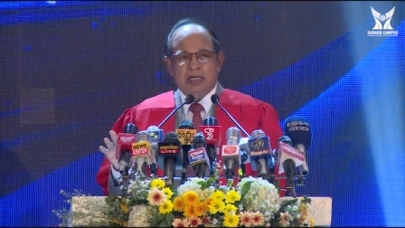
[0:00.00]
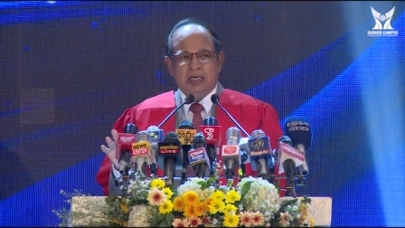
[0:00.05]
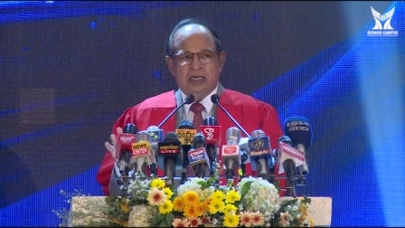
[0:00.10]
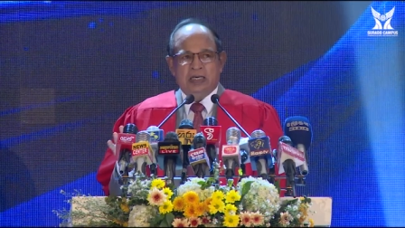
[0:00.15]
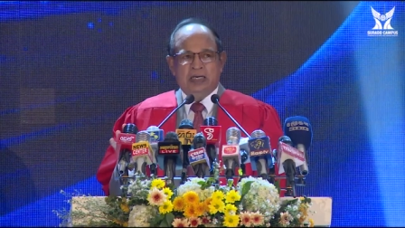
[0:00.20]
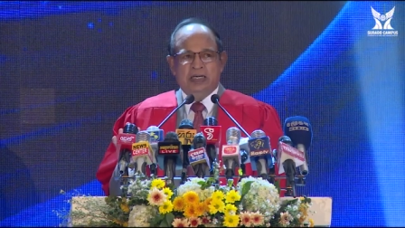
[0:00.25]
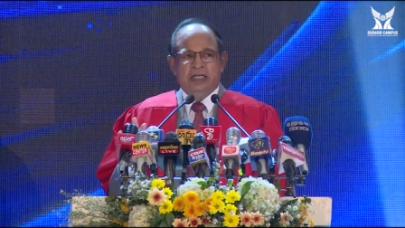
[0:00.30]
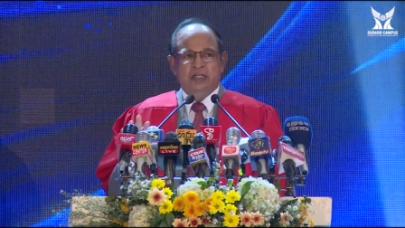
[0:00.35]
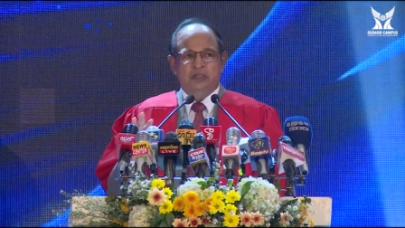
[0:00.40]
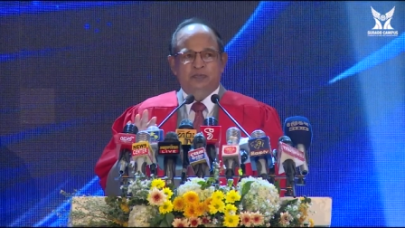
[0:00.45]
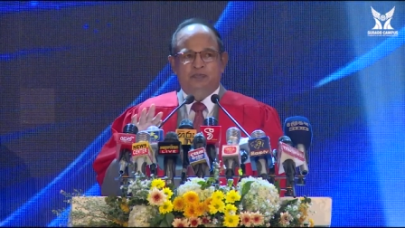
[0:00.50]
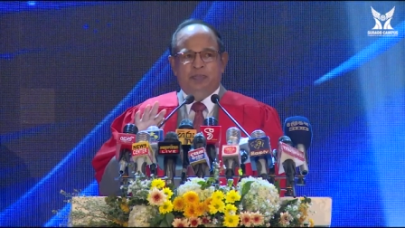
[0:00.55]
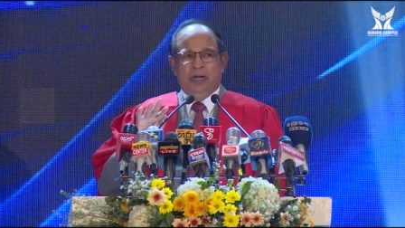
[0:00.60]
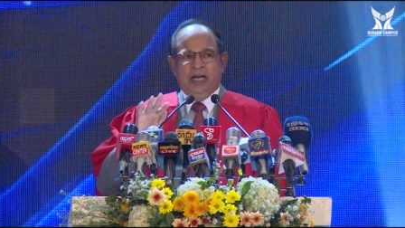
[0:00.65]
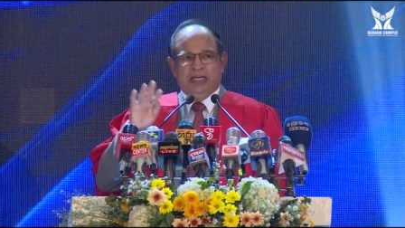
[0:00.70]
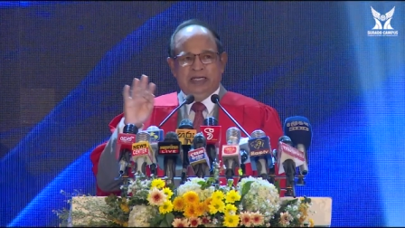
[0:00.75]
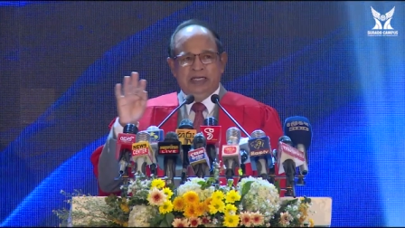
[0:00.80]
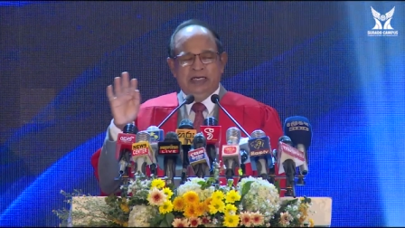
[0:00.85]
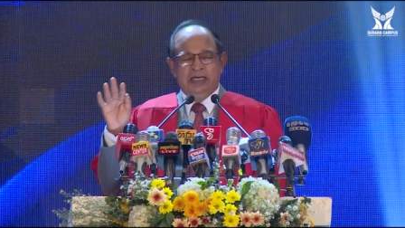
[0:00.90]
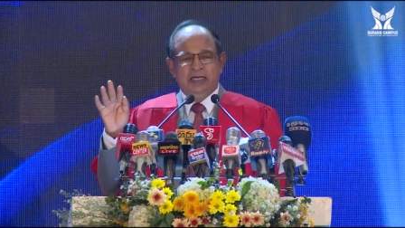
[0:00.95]
this
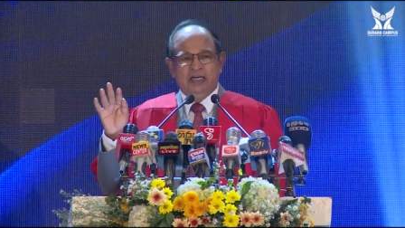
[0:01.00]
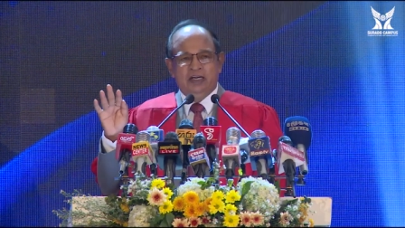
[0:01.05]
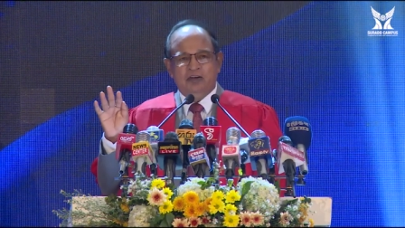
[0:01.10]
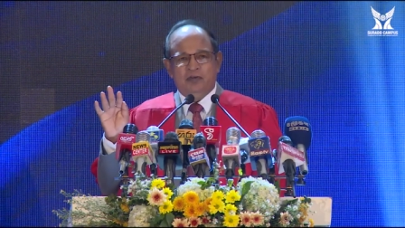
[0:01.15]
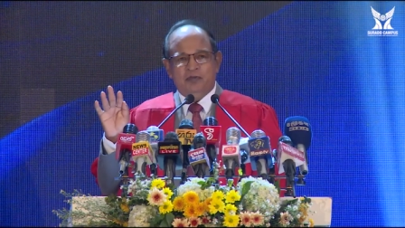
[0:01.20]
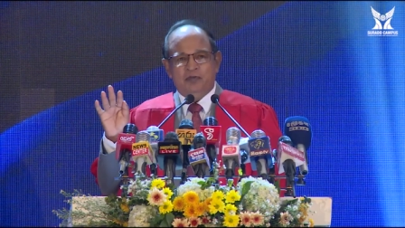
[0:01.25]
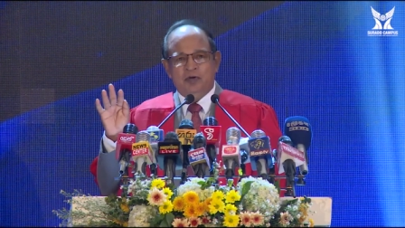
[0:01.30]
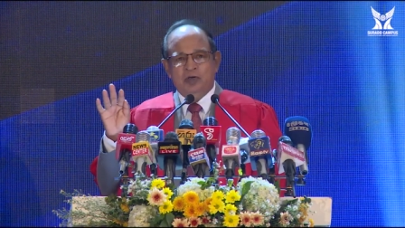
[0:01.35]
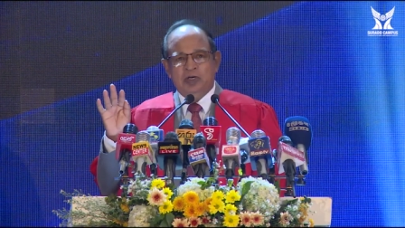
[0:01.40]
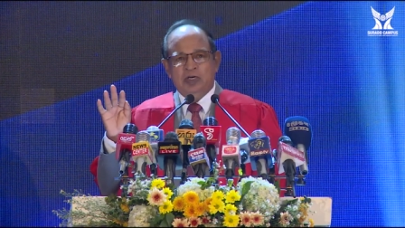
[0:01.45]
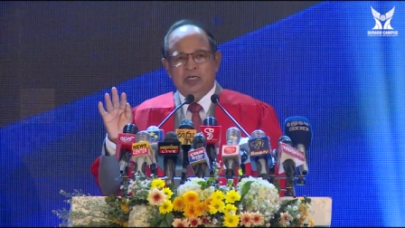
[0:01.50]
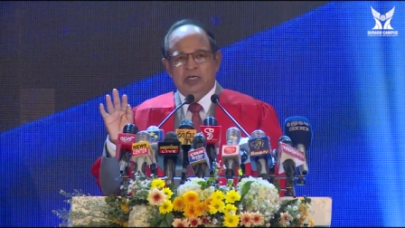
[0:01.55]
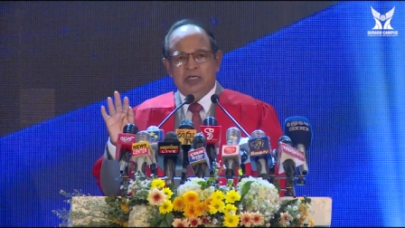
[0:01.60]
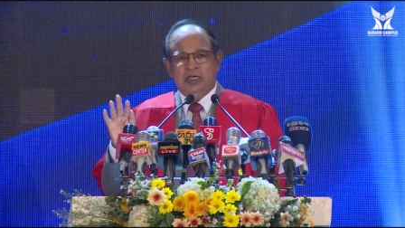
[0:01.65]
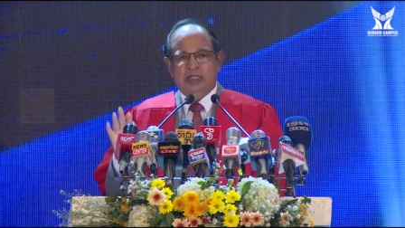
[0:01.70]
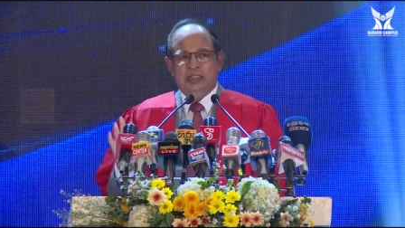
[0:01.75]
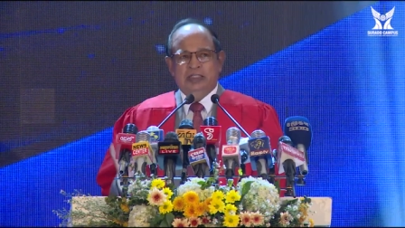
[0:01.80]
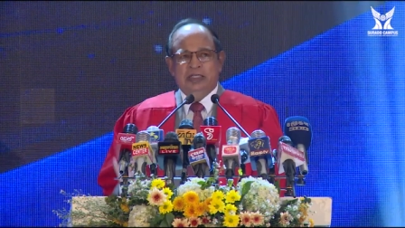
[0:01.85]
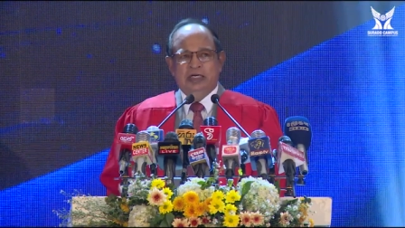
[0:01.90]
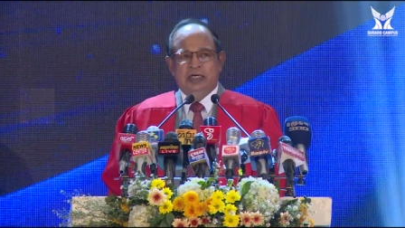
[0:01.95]
pattern of
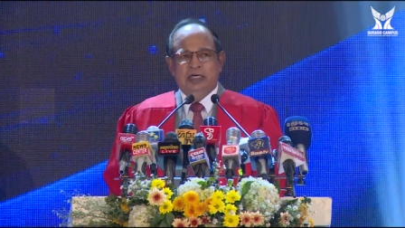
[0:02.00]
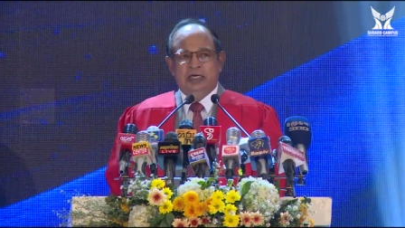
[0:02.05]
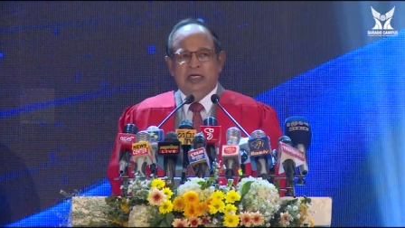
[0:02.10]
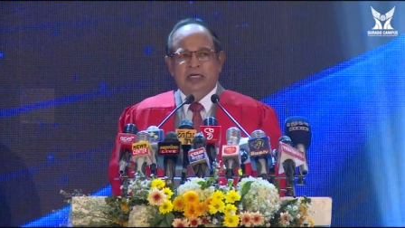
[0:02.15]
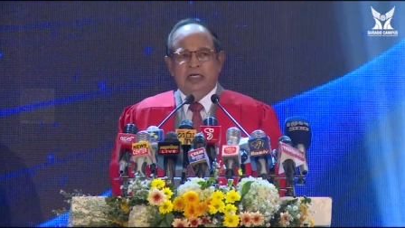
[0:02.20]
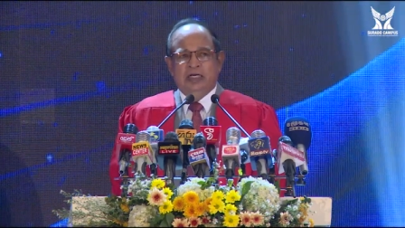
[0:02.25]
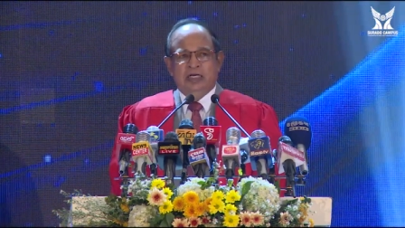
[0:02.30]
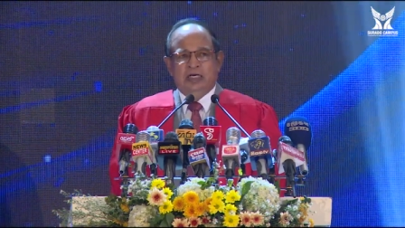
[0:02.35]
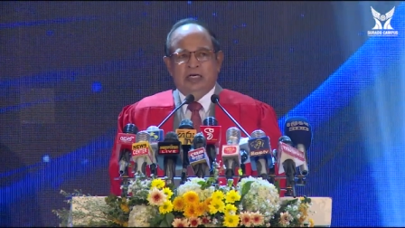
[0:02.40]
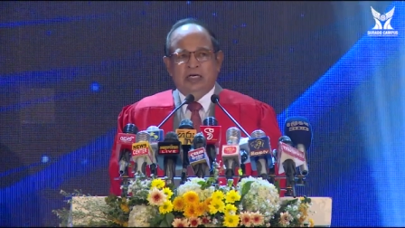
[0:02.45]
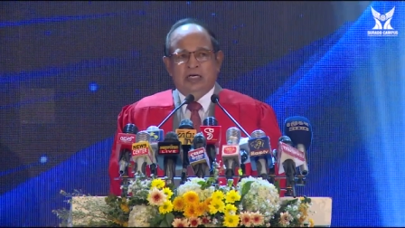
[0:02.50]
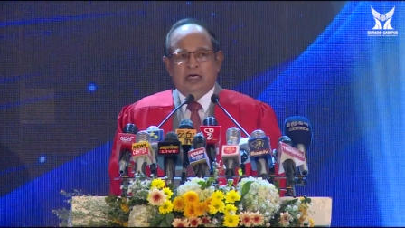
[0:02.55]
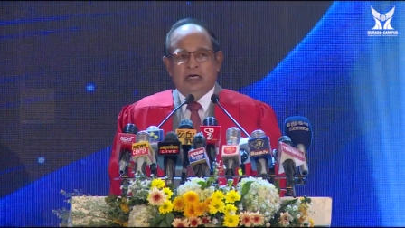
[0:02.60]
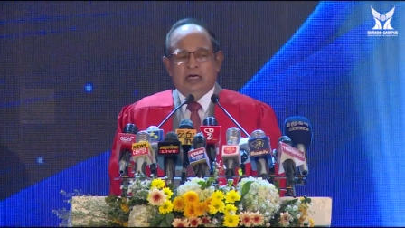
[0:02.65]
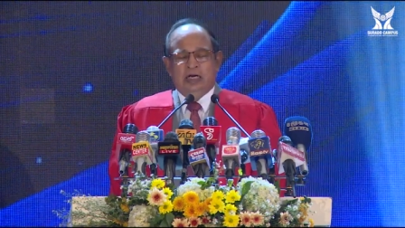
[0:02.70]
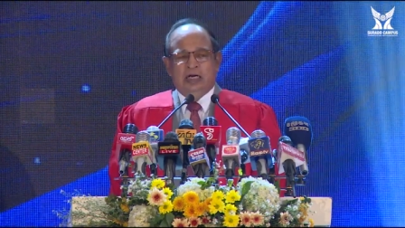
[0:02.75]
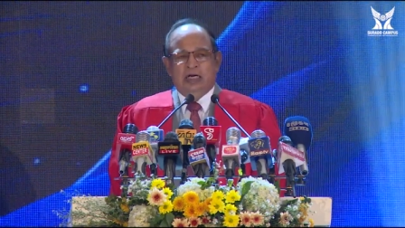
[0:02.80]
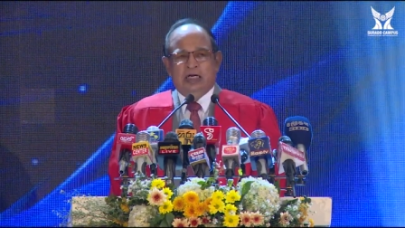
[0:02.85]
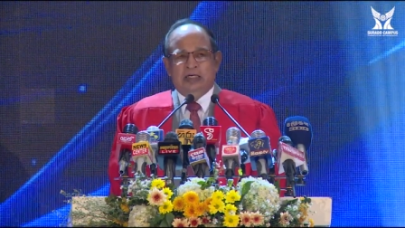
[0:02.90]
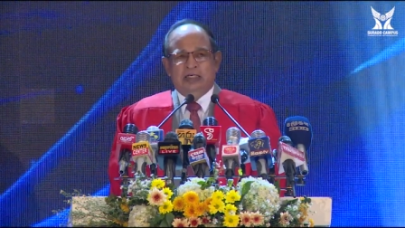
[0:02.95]
the
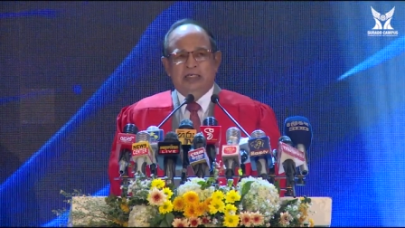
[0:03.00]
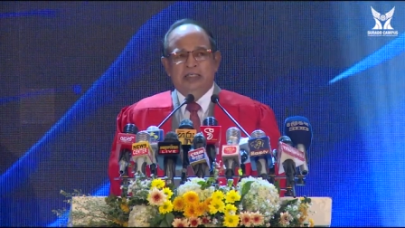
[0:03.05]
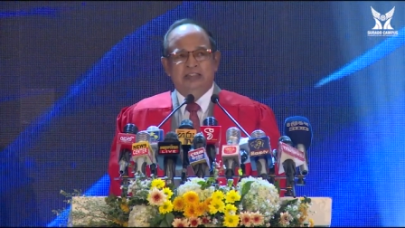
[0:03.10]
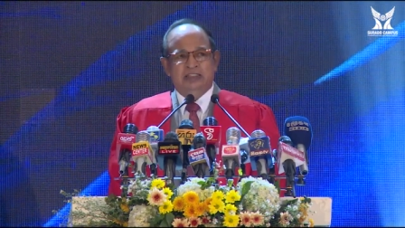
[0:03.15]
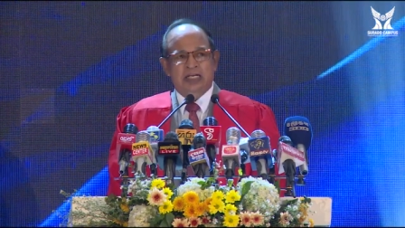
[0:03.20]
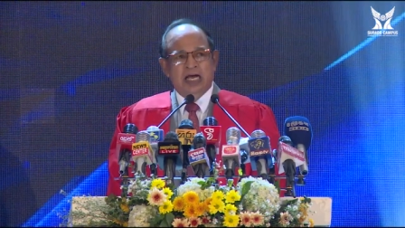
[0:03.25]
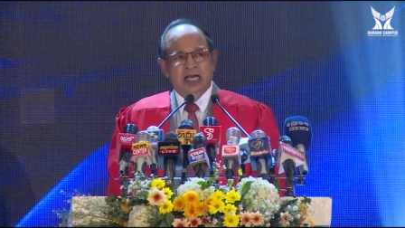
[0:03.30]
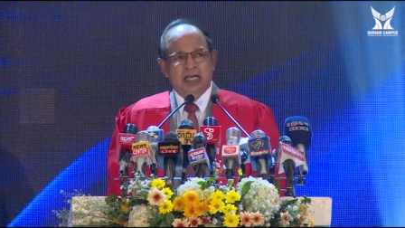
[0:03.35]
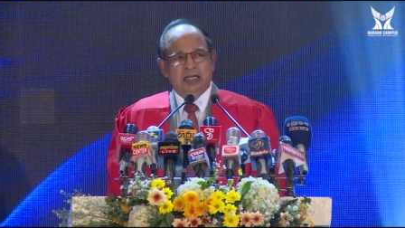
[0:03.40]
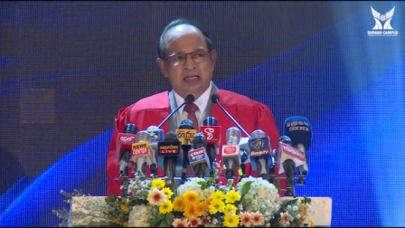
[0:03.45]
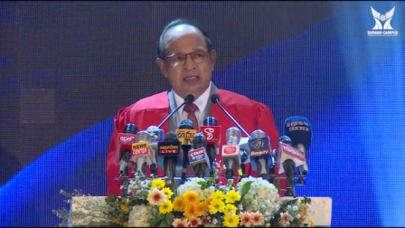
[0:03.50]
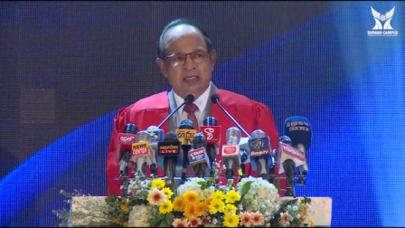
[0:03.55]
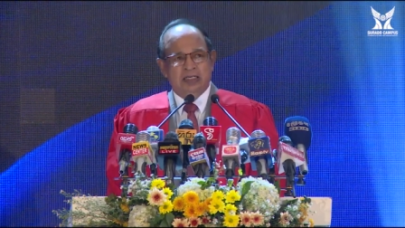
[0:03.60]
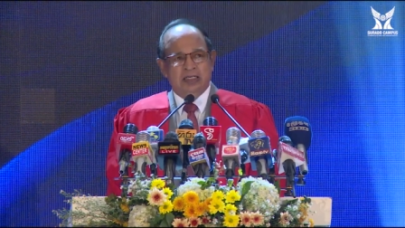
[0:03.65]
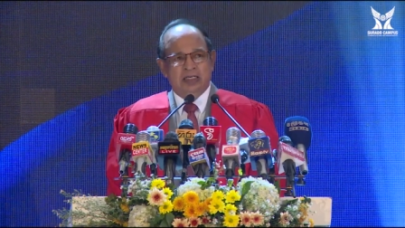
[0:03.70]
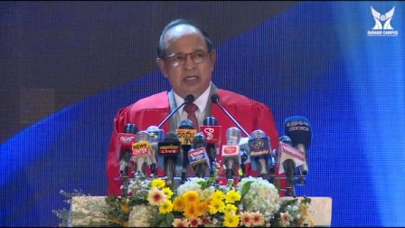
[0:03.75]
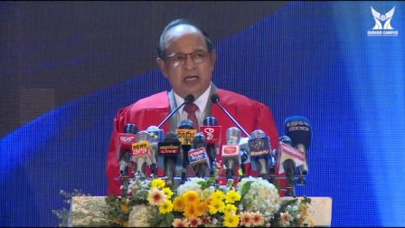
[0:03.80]
uh, design,